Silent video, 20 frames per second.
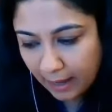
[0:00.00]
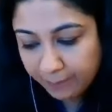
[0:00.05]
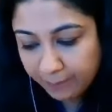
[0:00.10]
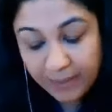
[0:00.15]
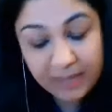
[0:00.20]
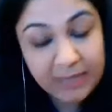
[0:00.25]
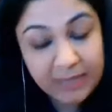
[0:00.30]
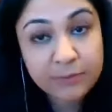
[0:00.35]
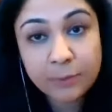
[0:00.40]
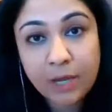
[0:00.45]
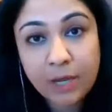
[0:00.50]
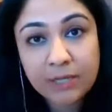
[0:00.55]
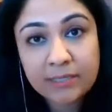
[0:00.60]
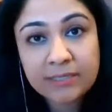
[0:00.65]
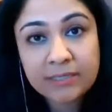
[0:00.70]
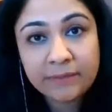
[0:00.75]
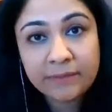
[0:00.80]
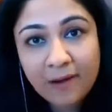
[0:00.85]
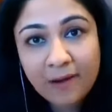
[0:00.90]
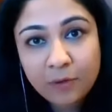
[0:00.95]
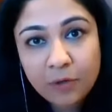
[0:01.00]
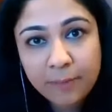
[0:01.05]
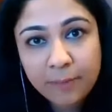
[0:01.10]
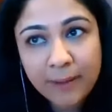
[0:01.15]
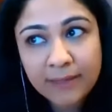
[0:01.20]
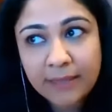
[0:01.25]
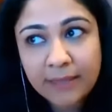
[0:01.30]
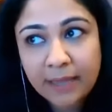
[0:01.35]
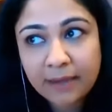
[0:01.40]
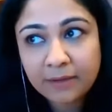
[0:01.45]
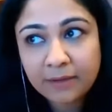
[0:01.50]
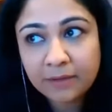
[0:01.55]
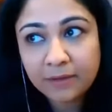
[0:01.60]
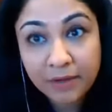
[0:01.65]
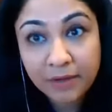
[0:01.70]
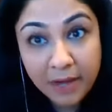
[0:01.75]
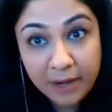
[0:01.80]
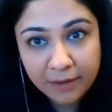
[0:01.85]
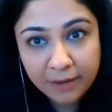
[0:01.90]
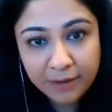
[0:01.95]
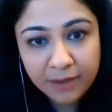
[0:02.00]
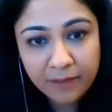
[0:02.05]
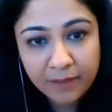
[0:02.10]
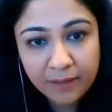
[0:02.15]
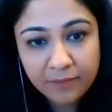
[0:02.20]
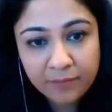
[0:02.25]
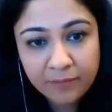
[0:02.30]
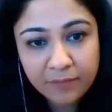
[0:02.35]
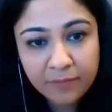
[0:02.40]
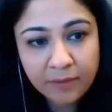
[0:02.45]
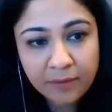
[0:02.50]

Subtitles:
because we're not surrounded by that narrative,